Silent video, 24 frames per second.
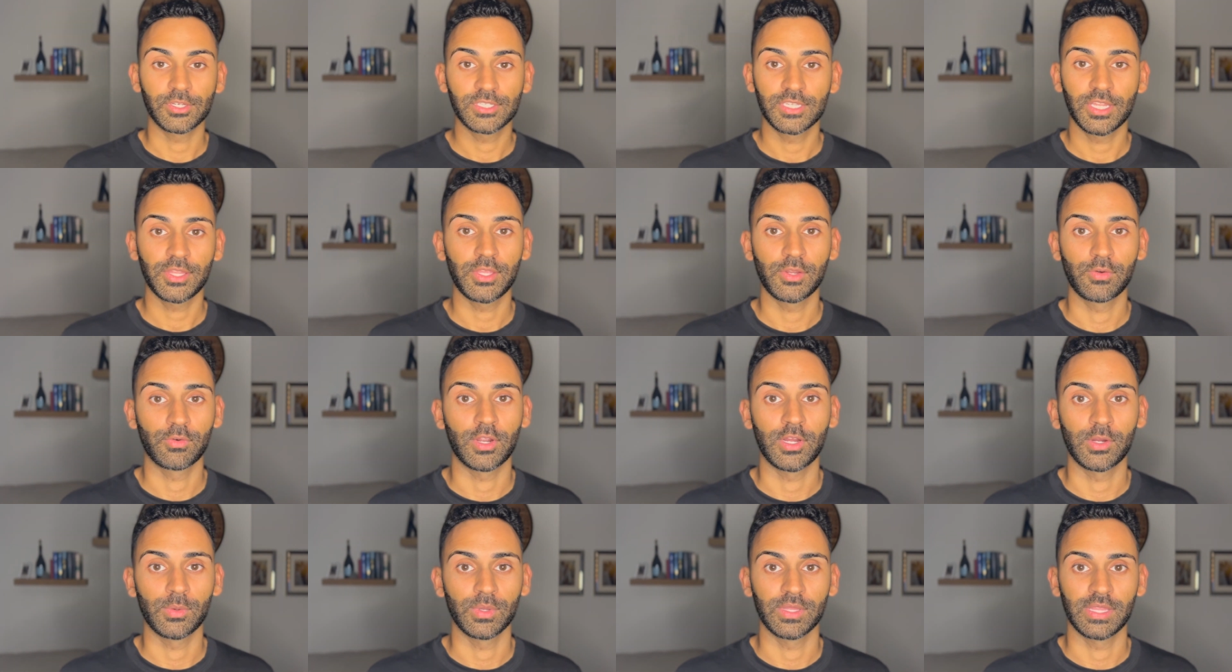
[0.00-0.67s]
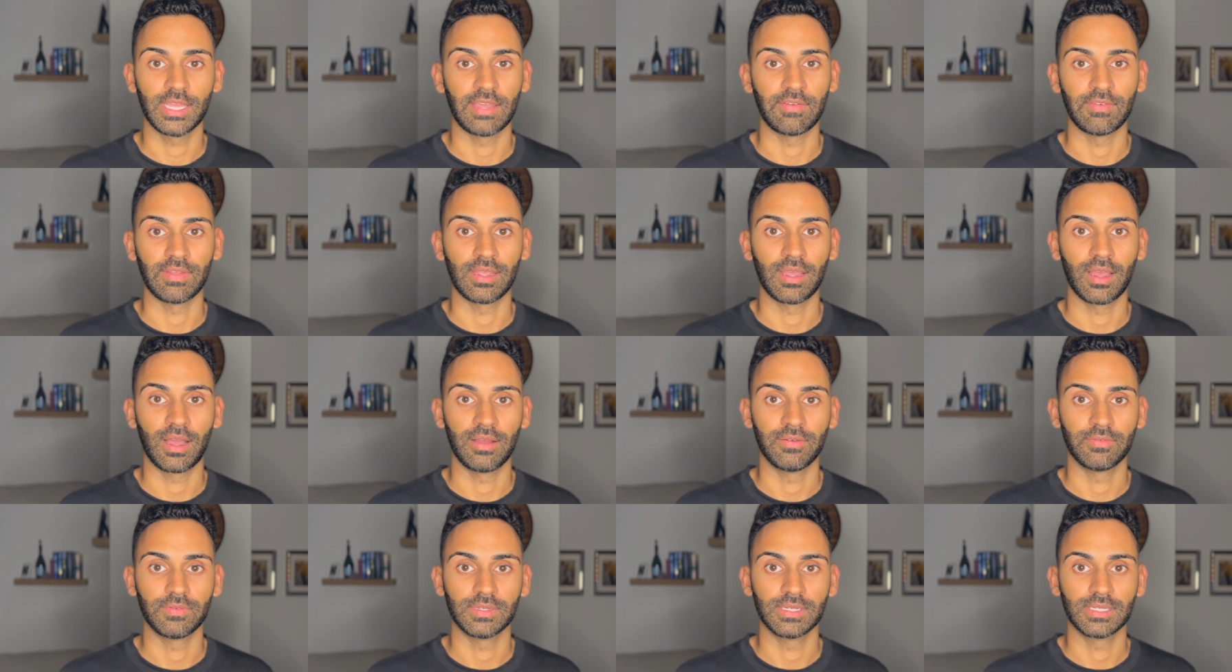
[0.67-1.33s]
nothing wrong with having
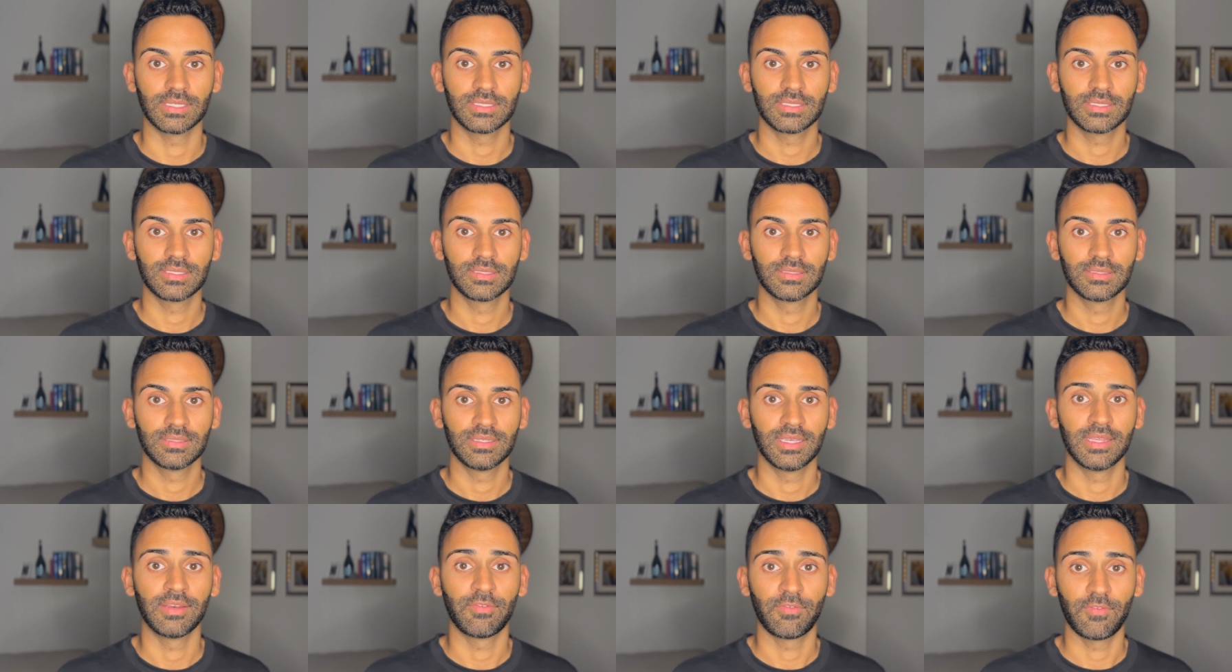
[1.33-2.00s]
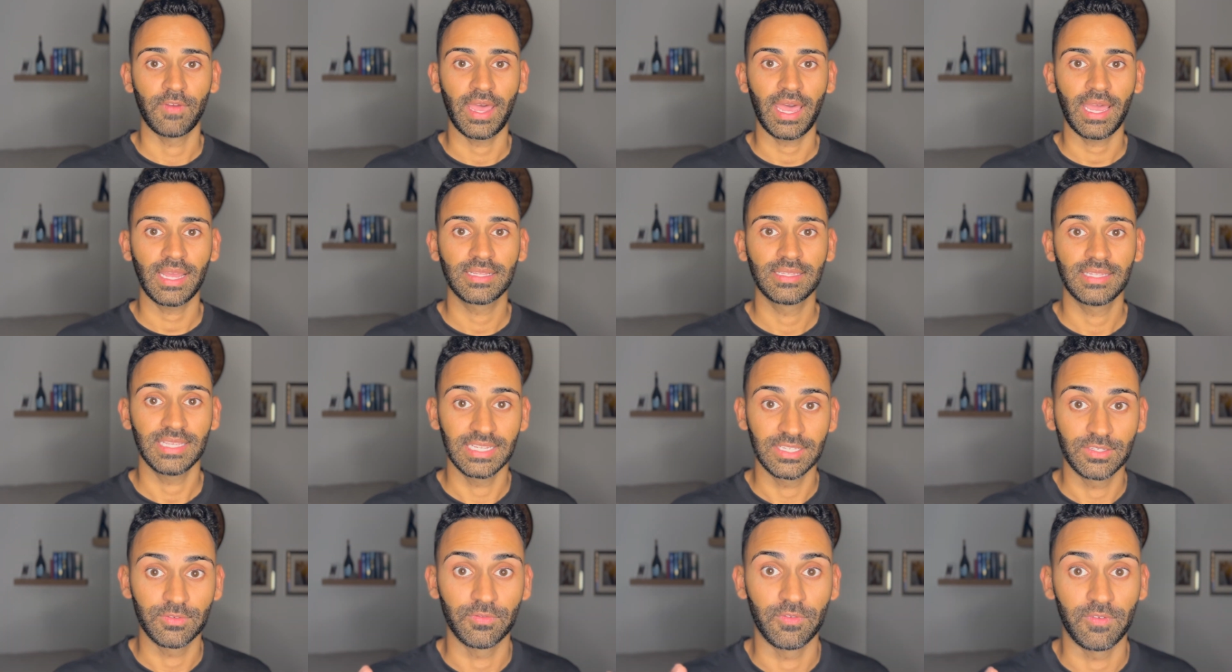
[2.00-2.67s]
confidence. In fact,
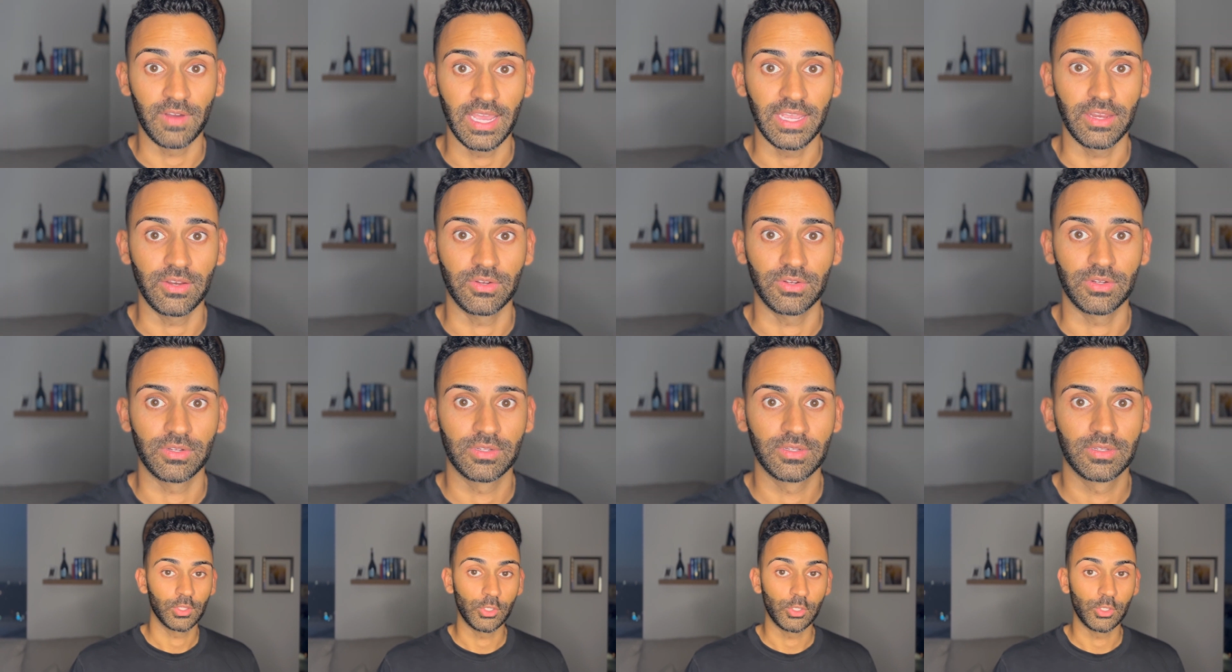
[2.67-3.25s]
it's vital.